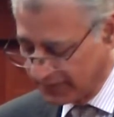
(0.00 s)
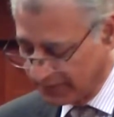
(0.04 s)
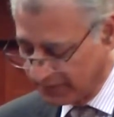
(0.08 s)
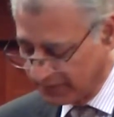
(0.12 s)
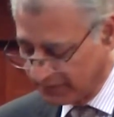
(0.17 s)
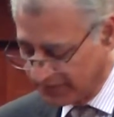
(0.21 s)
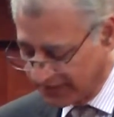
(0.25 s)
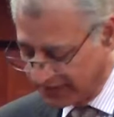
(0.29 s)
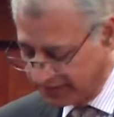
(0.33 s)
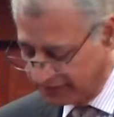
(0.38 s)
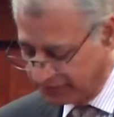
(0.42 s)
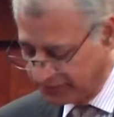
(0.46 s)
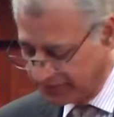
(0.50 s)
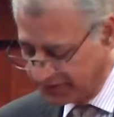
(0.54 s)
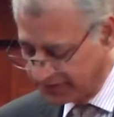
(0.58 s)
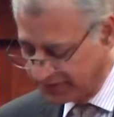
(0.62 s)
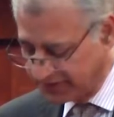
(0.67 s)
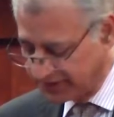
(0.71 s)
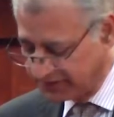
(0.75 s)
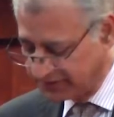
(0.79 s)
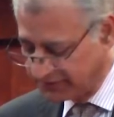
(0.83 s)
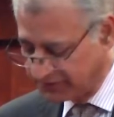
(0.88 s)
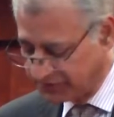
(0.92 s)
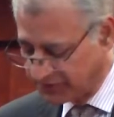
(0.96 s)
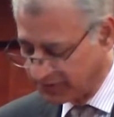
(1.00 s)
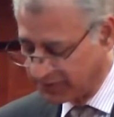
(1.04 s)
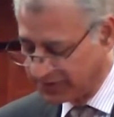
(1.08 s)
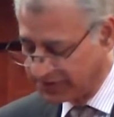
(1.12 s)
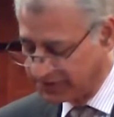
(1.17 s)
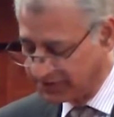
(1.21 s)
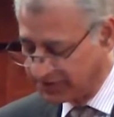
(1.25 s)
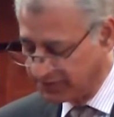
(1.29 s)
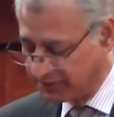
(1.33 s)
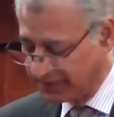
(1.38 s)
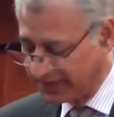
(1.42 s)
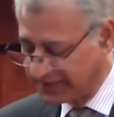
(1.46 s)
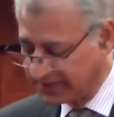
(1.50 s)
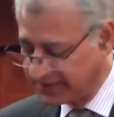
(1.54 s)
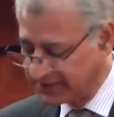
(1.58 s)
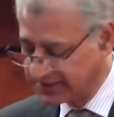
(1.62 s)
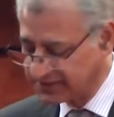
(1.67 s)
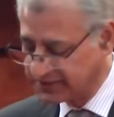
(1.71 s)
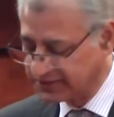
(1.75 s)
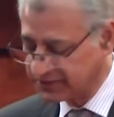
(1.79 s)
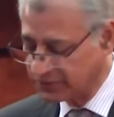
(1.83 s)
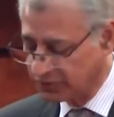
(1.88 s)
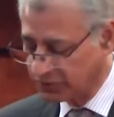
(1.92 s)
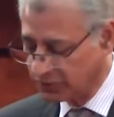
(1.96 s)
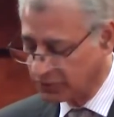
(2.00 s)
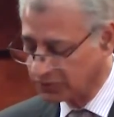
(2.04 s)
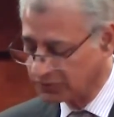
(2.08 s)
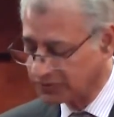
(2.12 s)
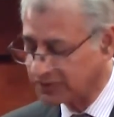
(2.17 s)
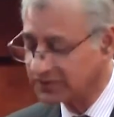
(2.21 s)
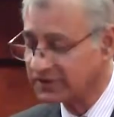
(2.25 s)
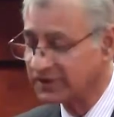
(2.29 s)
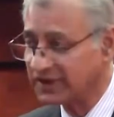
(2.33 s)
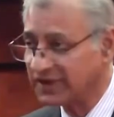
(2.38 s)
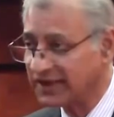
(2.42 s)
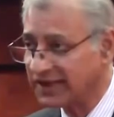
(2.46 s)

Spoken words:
benefited from a tremendous growth